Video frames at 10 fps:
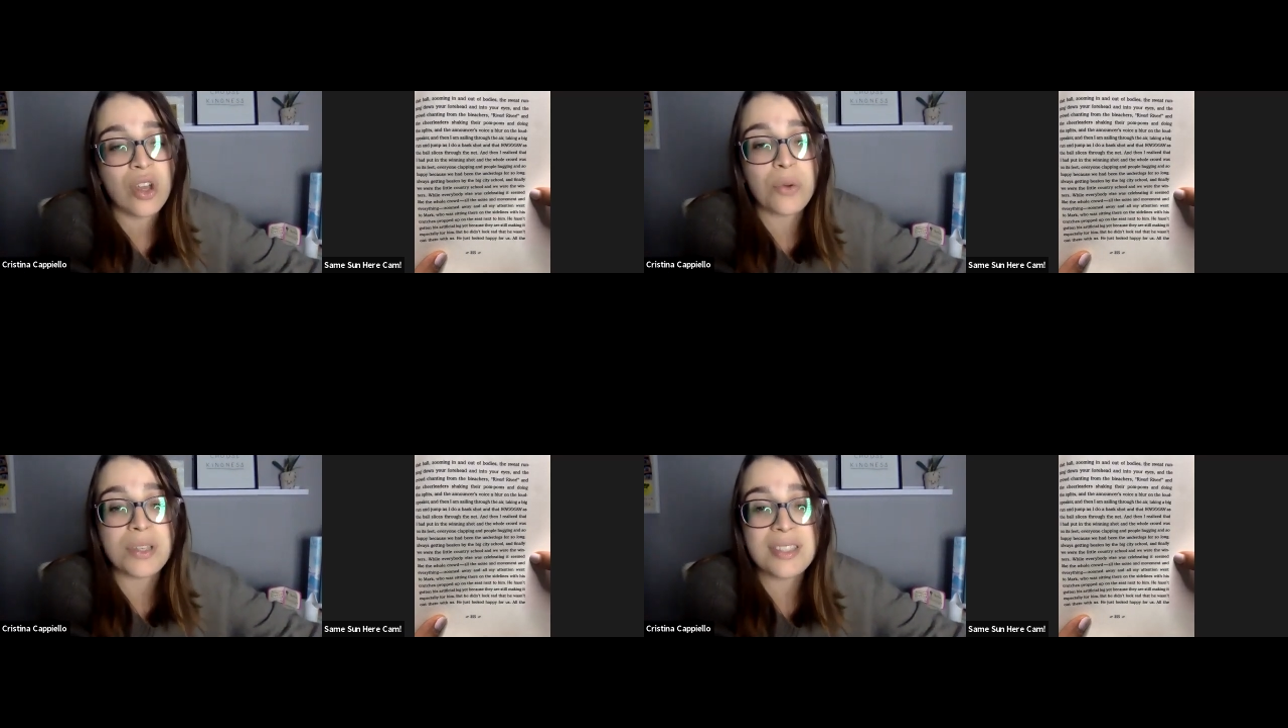
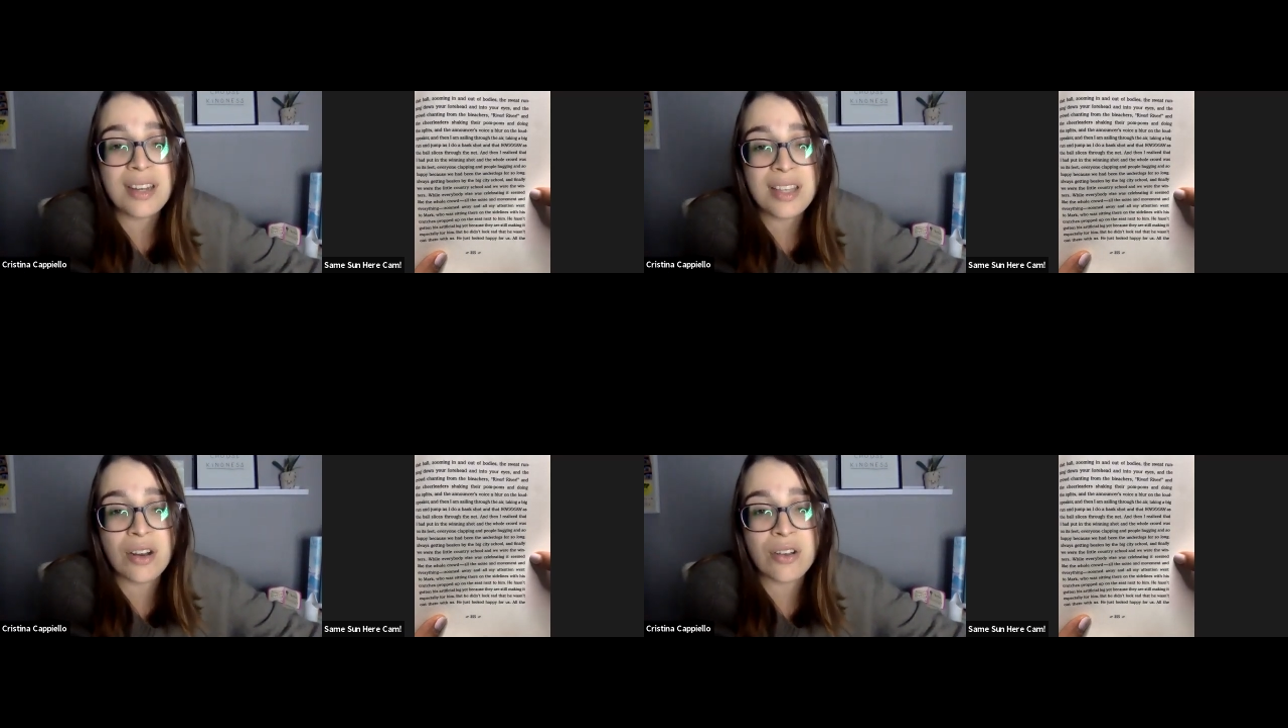who was
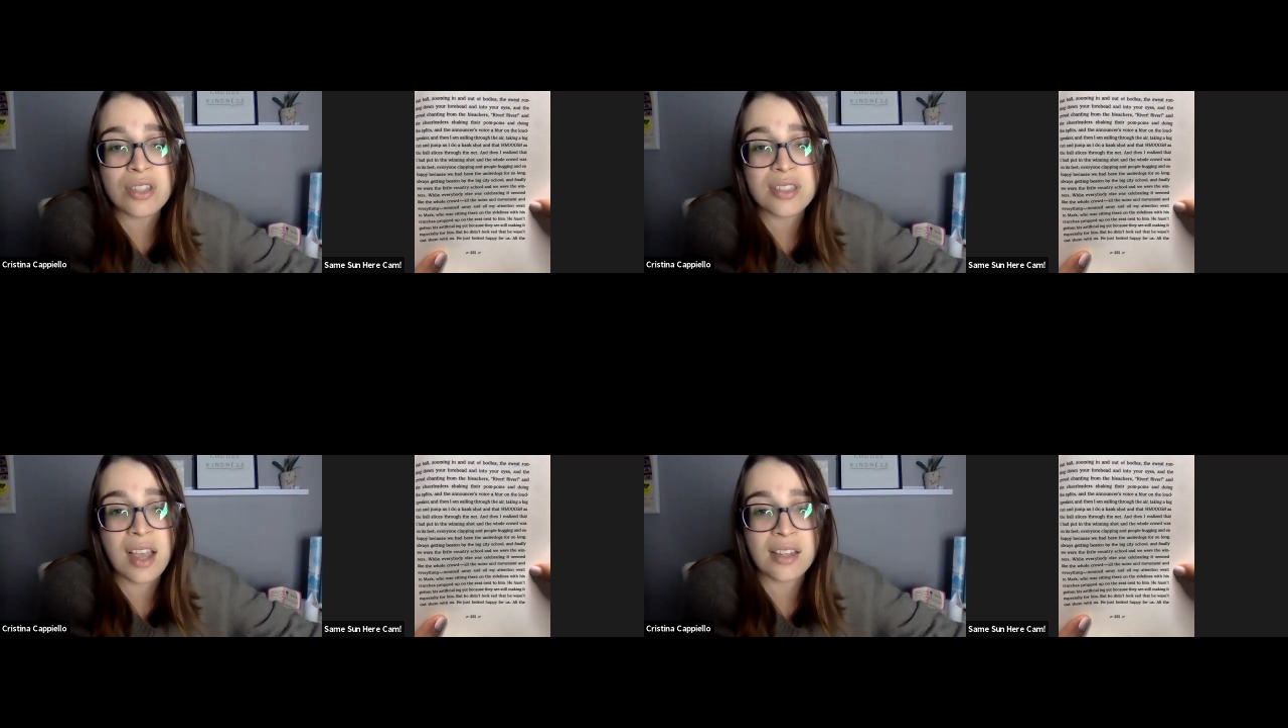sitting there on
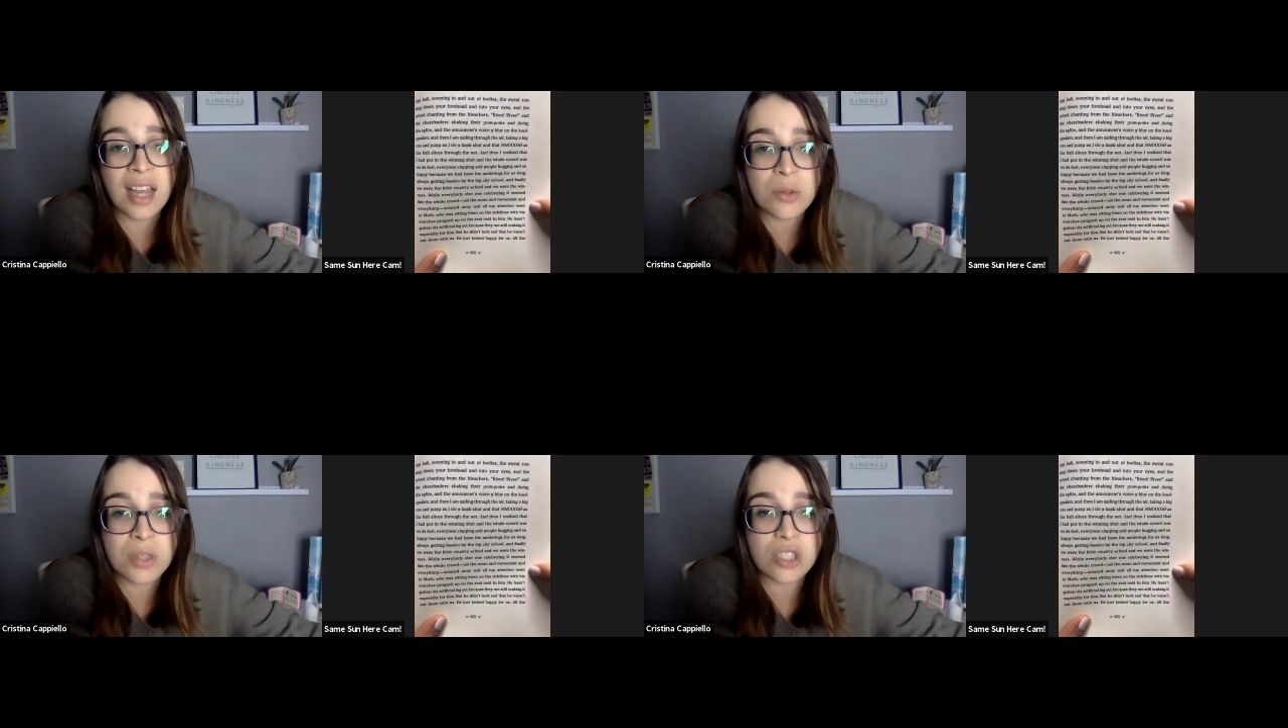the
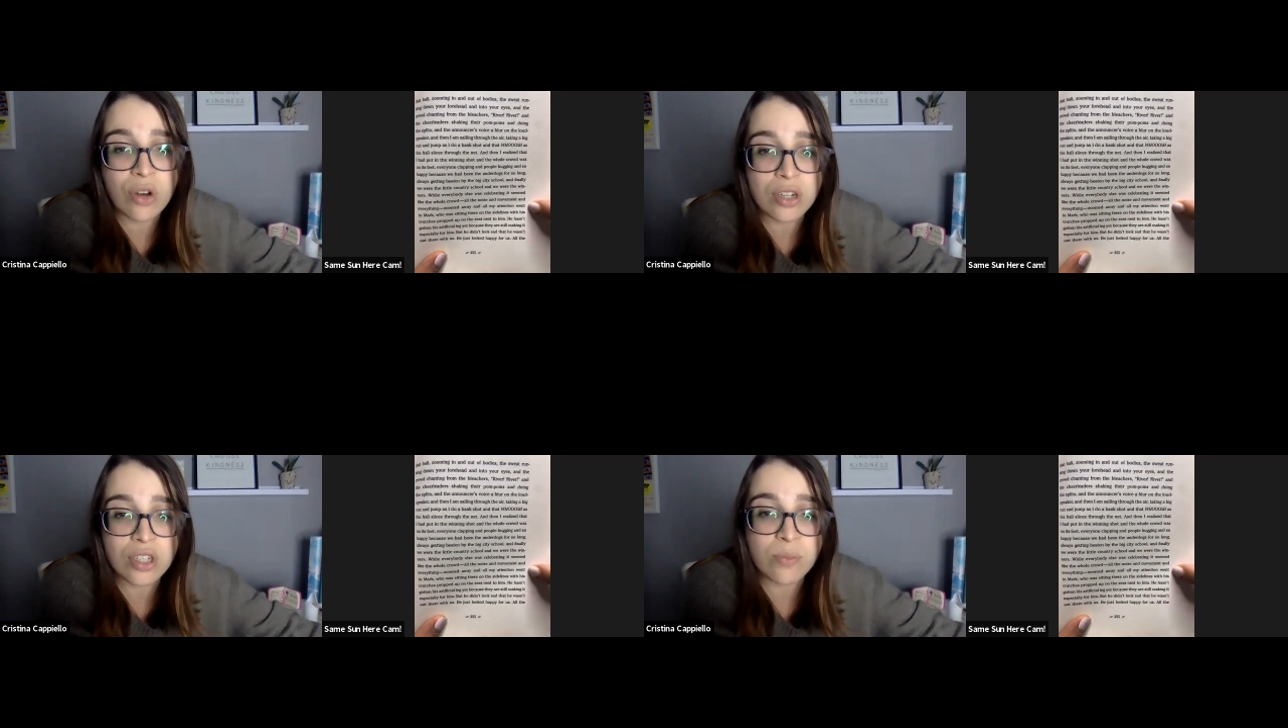sidelines with his
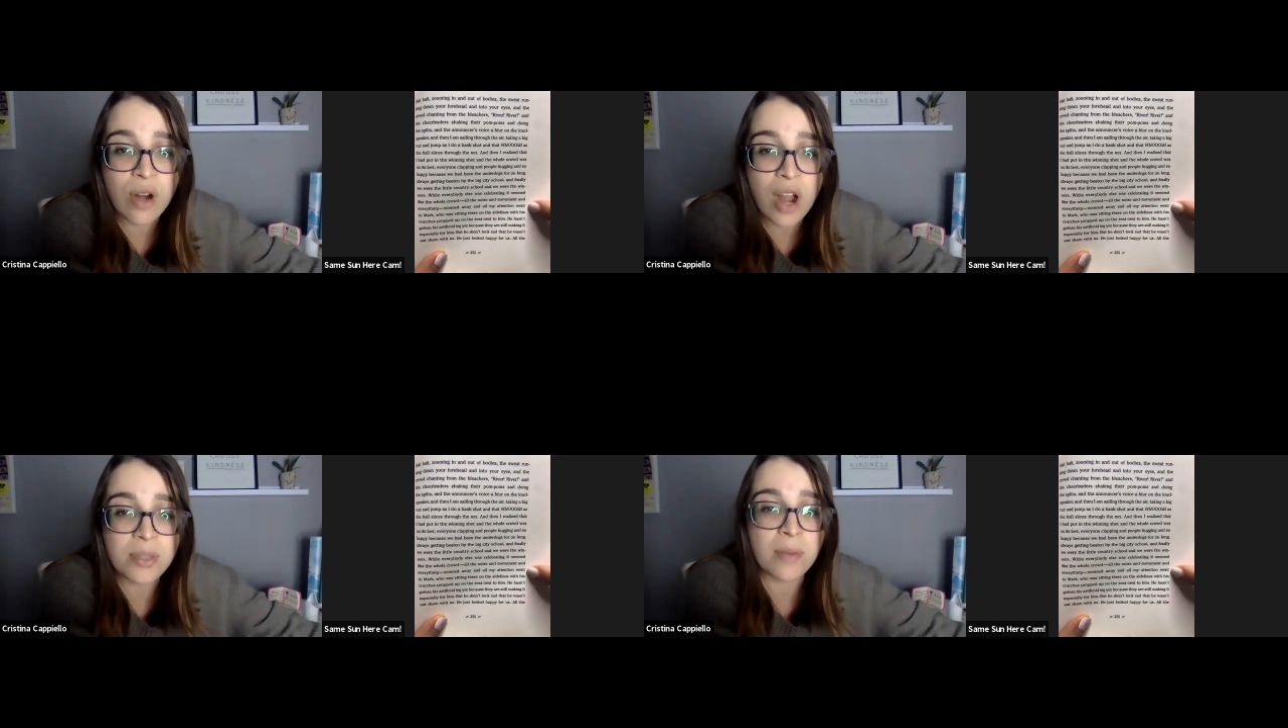crutches
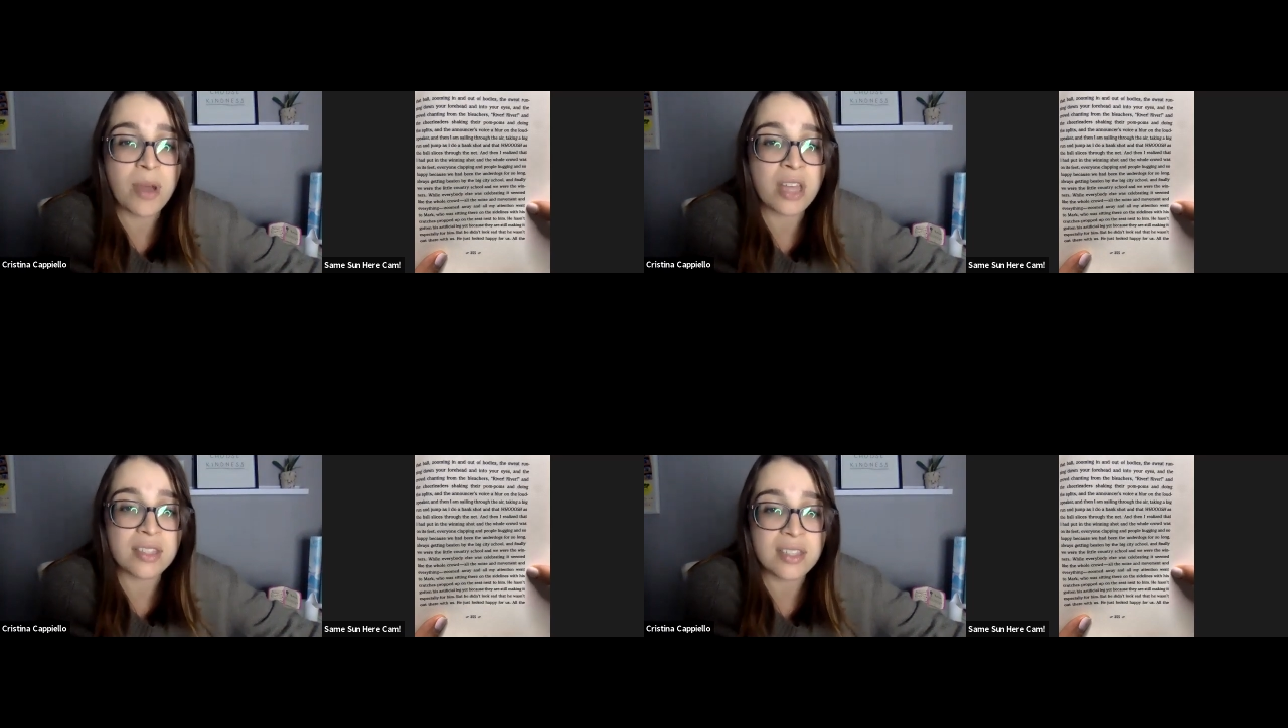propped up
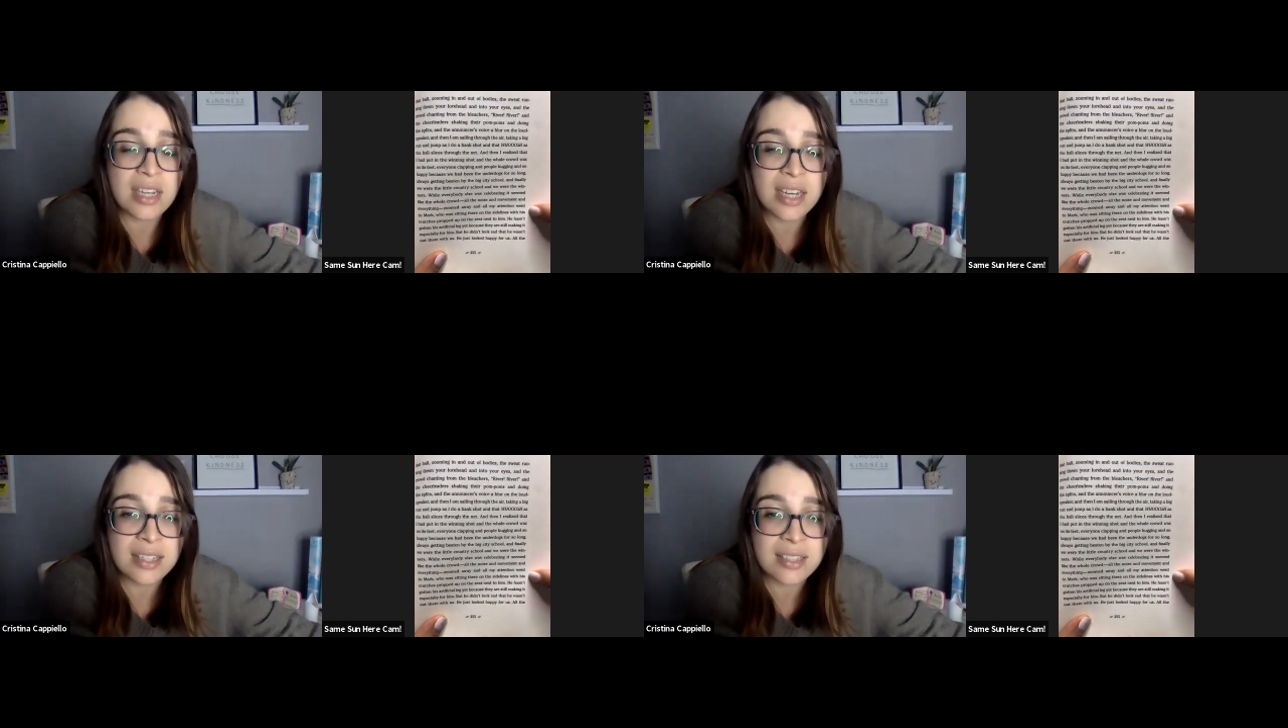on the
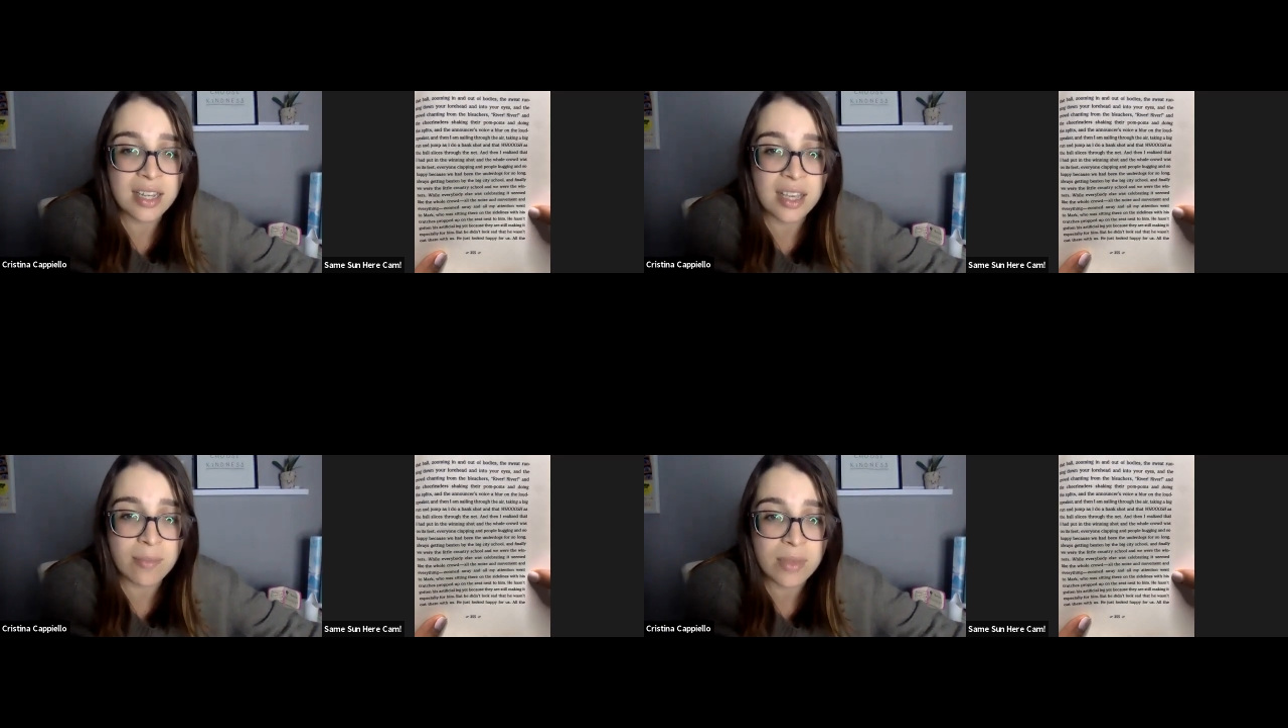seat next to
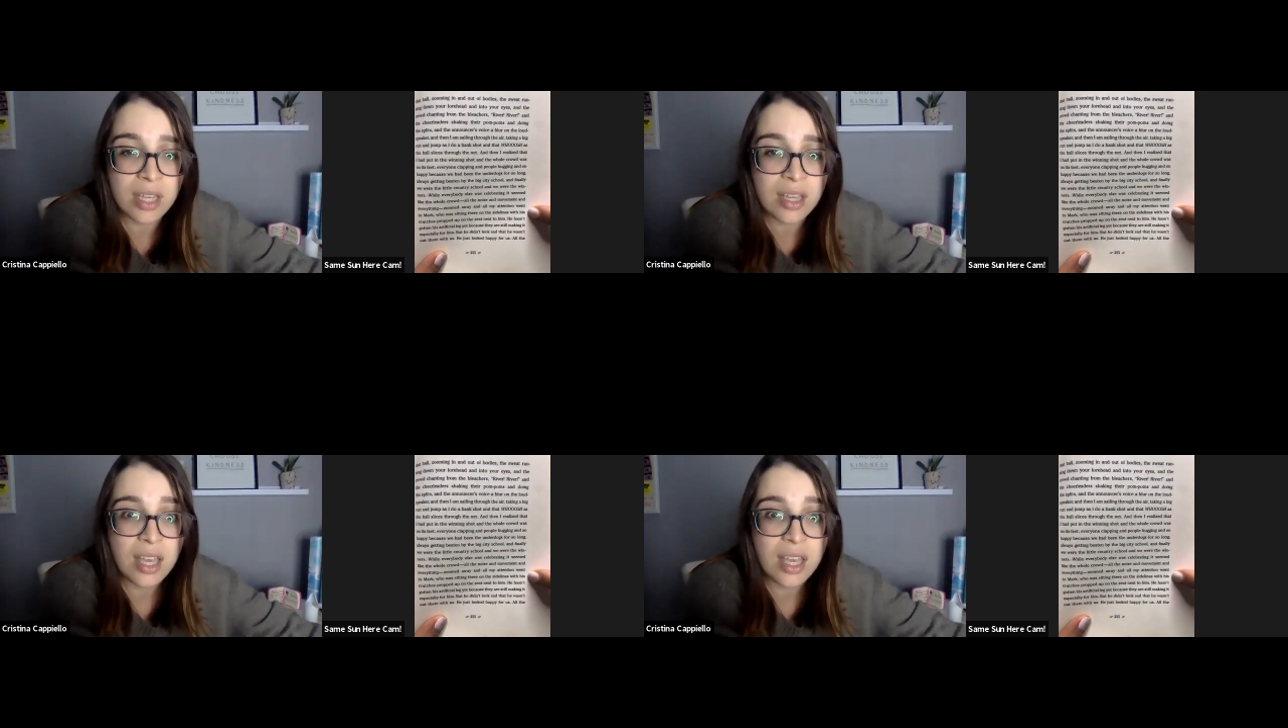him.